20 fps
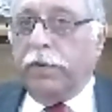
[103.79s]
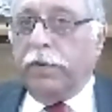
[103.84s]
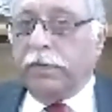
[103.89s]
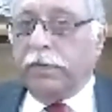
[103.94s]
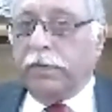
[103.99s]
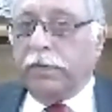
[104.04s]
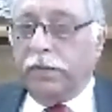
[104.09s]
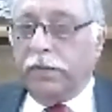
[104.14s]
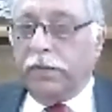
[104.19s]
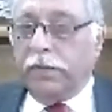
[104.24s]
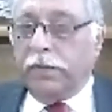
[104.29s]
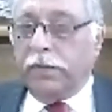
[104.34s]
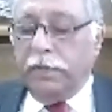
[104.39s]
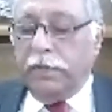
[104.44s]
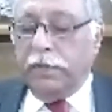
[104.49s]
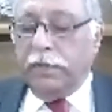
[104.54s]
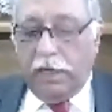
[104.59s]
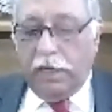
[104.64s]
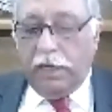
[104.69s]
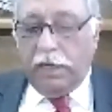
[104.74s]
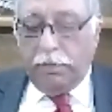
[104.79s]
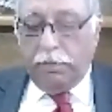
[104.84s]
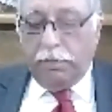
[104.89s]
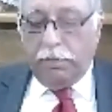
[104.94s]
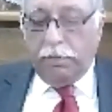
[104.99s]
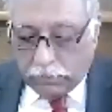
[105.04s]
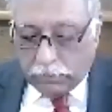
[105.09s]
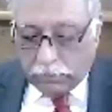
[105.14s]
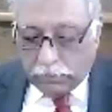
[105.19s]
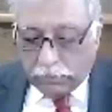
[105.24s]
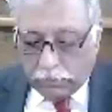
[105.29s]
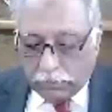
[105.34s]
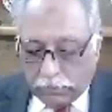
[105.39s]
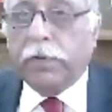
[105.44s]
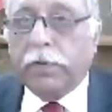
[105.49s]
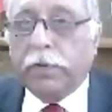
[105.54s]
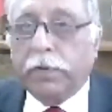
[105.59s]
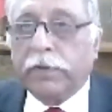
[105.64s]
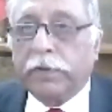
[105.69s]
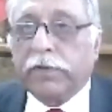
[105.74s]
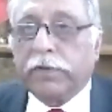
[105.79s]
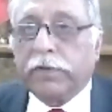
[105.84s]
Chamber of Commerce and Industry, Islamabad.